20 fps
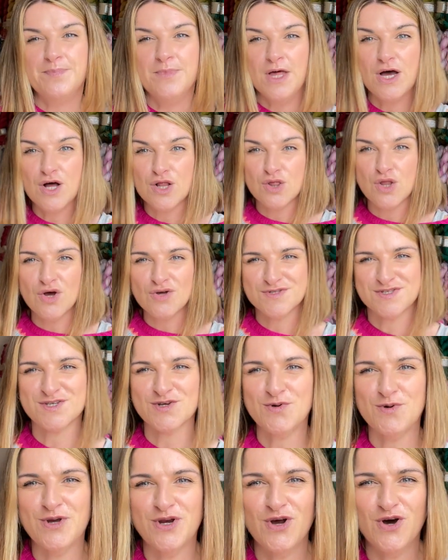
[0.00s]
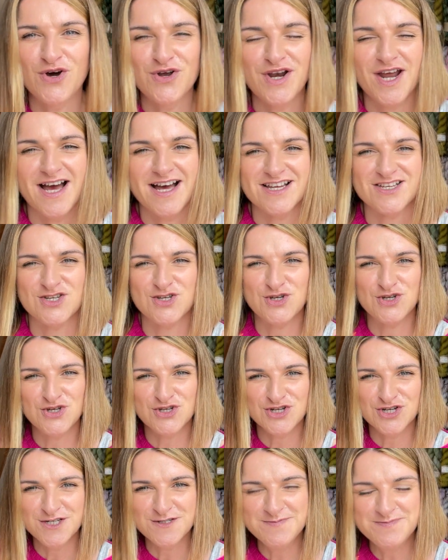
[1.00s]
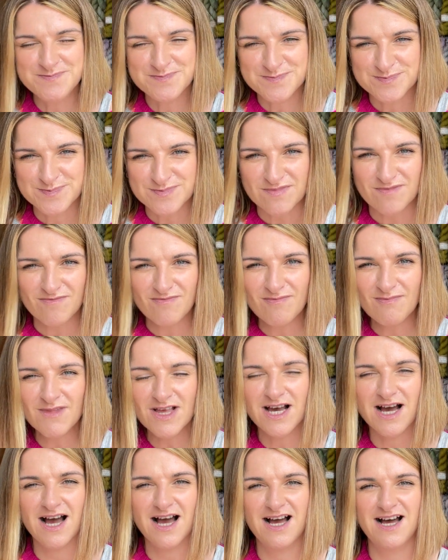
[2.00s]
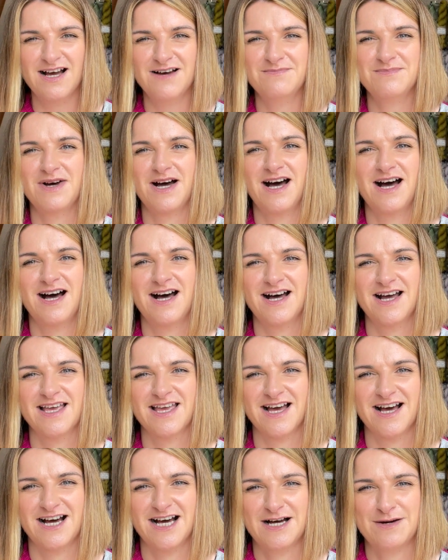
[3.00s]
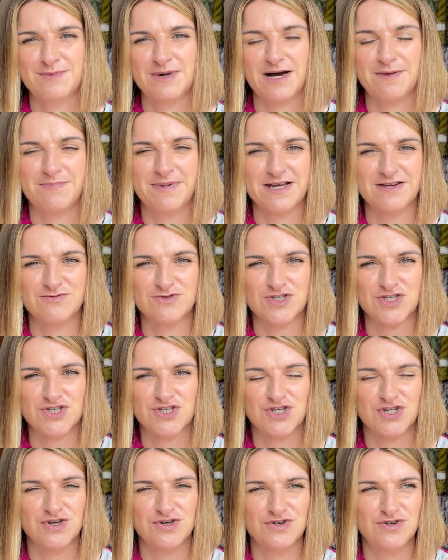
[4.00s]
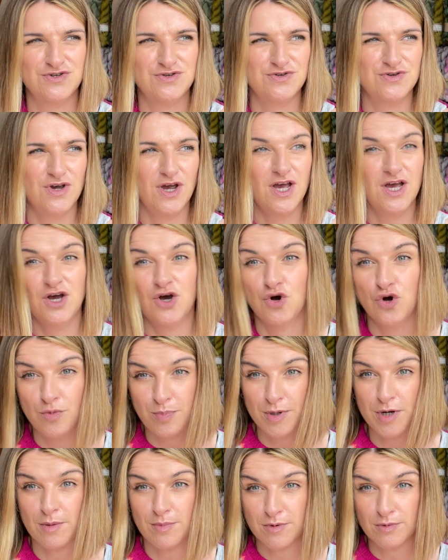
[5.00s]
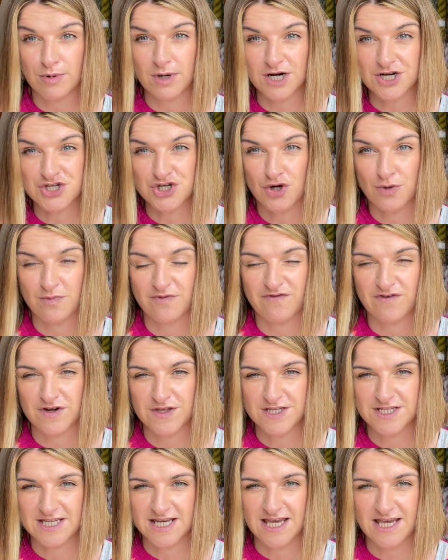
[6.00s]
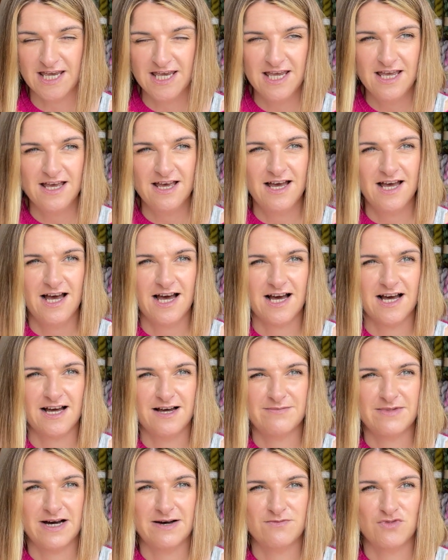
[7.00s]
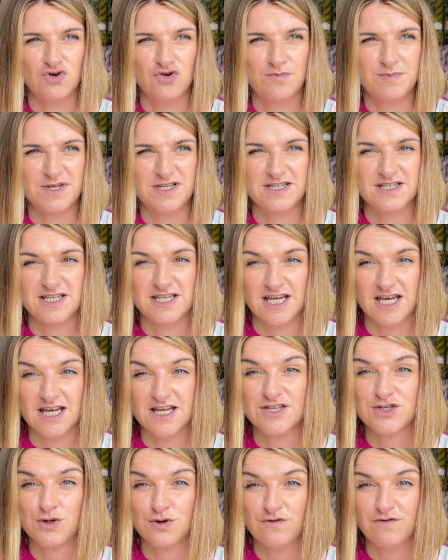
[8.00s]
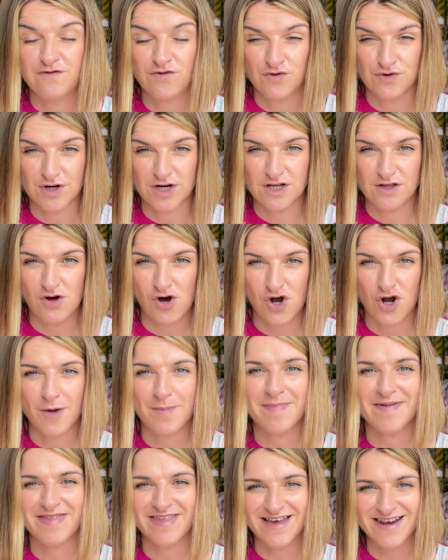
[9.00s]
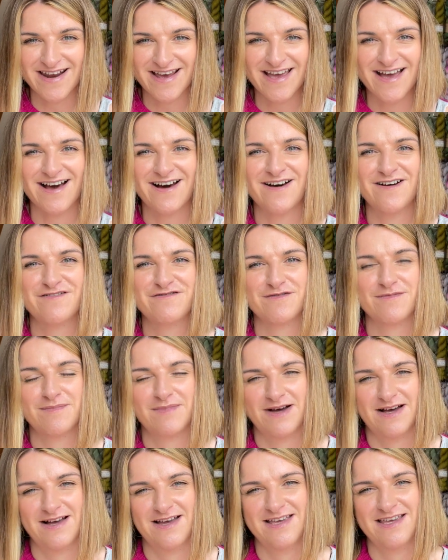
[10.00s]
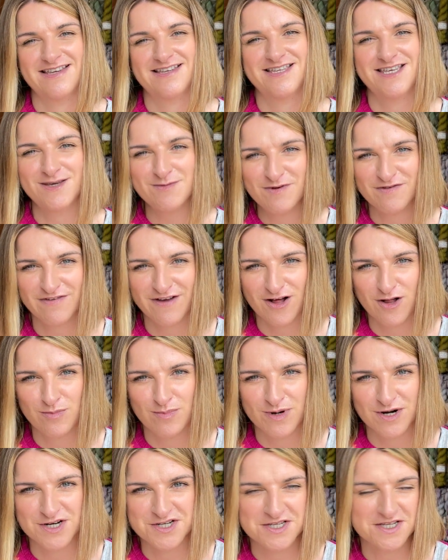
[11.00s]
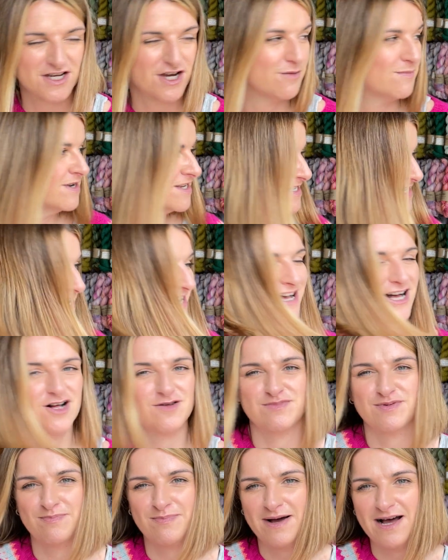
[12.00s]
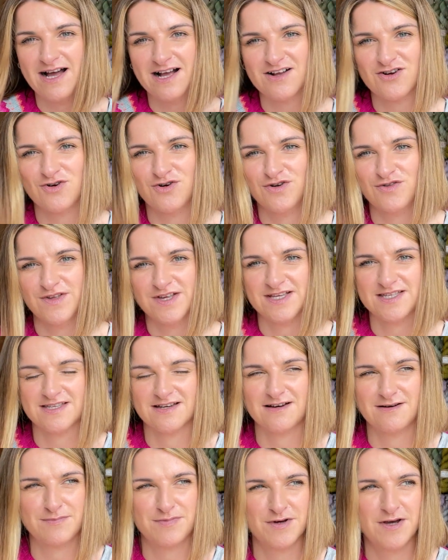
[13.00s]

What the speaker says: lots going on as usual. I am about to open up the workshop for the day. I'm open today until 4 o'clock, but then I have my team of helpers coming to help pack all this up